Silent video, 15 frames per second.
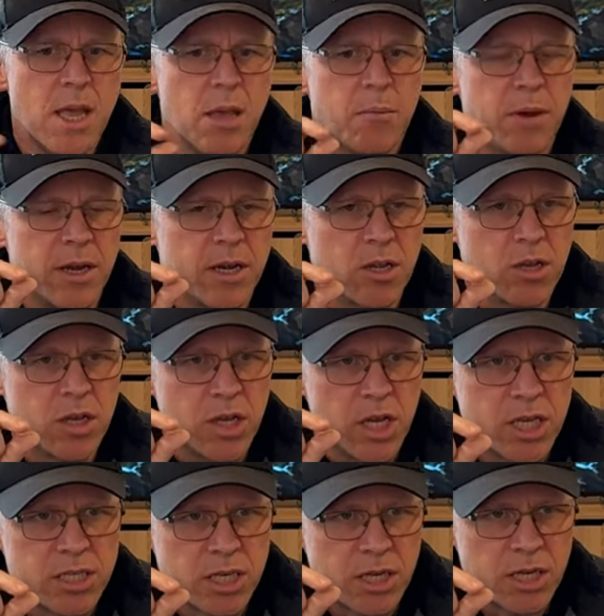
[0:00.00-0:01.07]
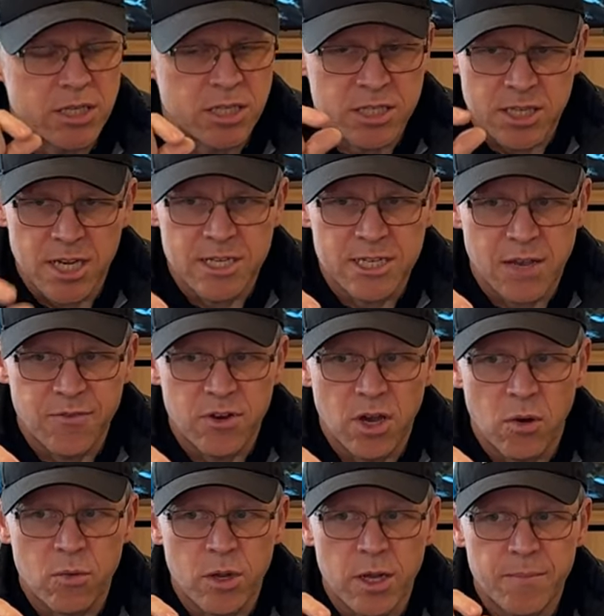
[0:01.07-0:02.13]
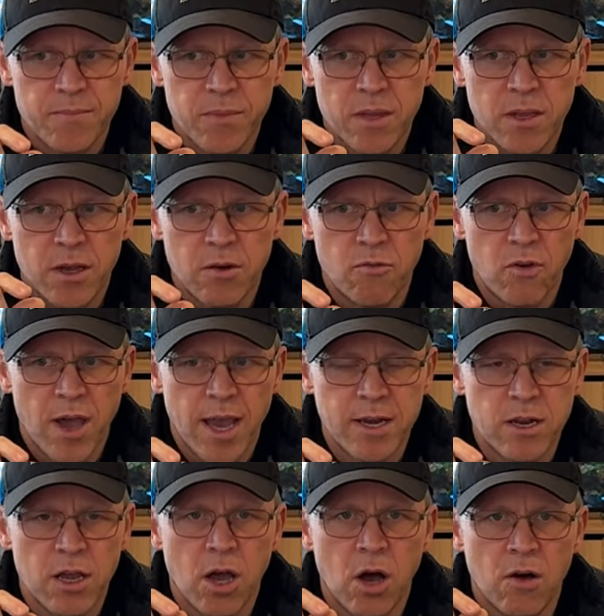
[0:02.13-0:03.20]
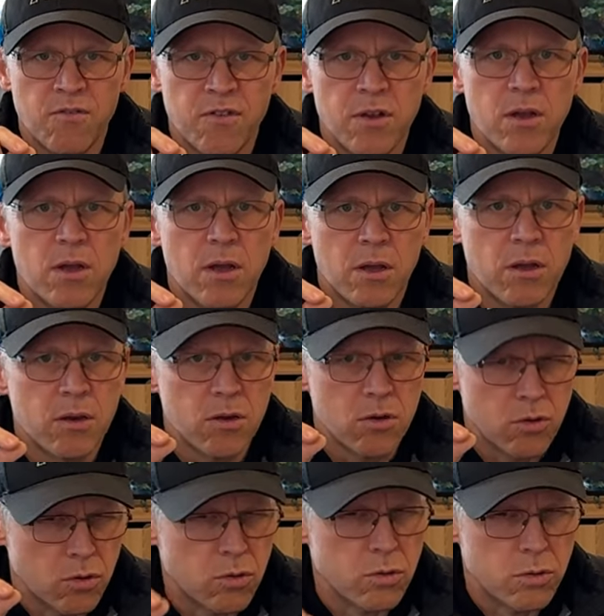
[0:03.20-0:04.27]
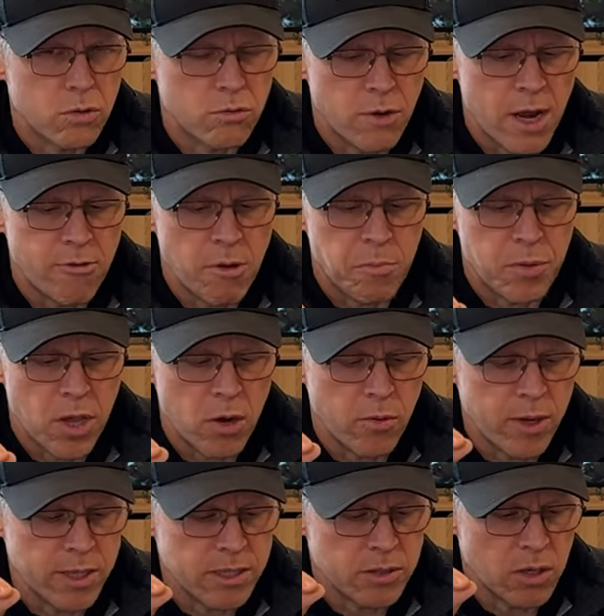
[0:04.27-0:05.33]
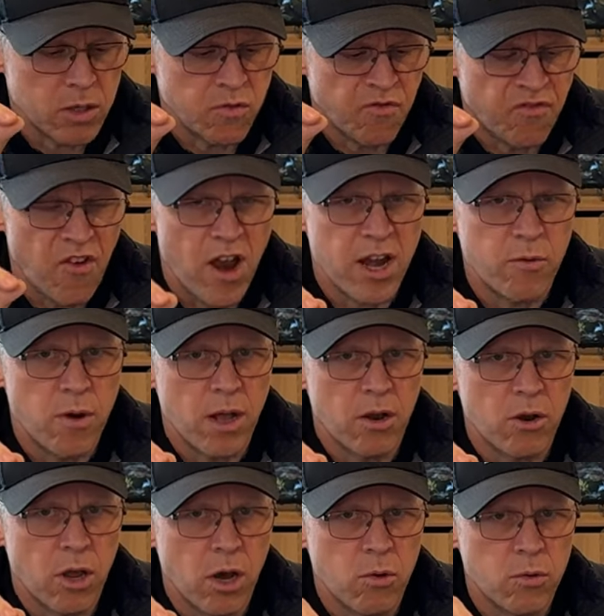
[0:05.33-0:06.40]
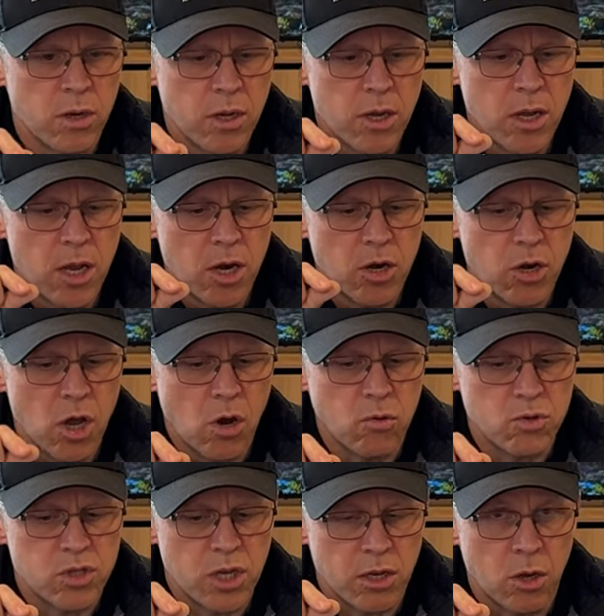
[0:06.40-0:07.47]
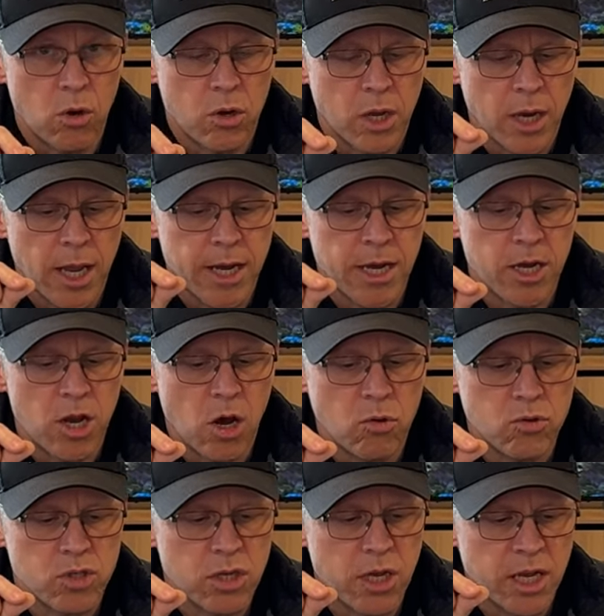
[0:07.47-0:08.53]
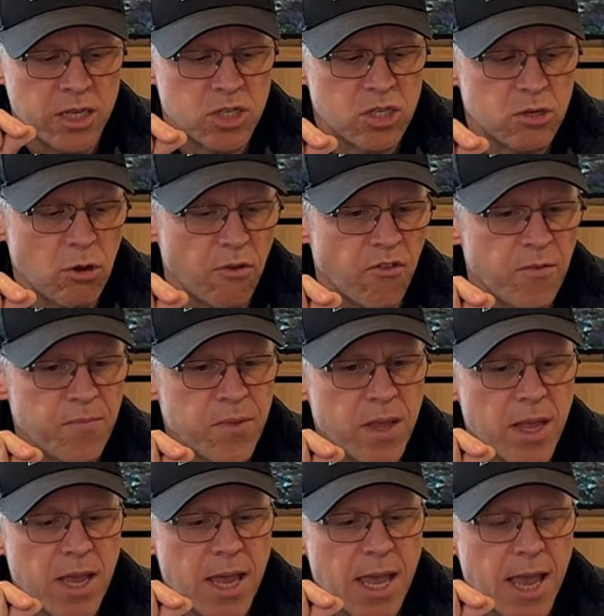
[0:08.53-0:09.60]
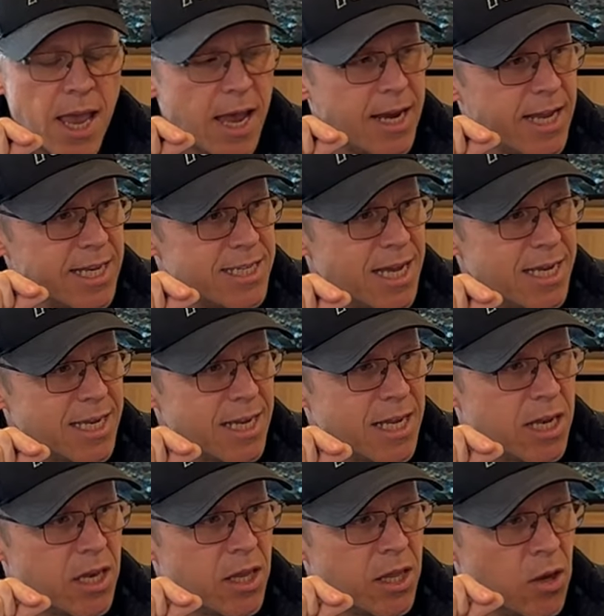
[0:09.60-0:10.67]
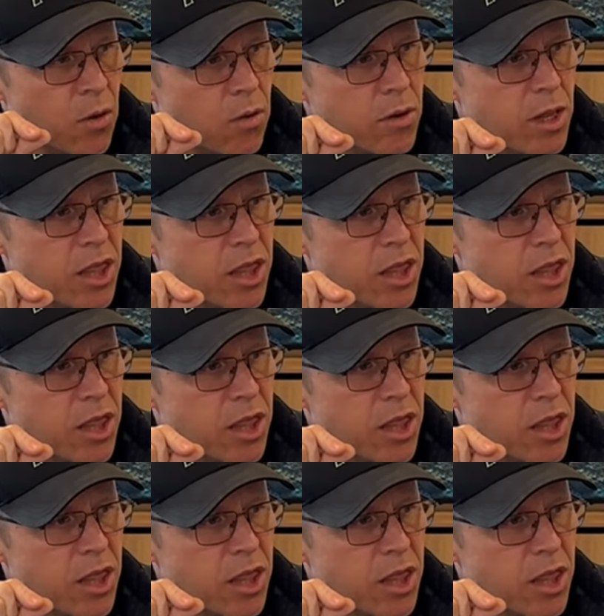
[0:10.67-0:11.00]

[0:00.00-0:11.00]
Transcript: but it's a T7 owner and rider of great repute. He's very well known, knows locally, and he knows his stuff. And he said, the only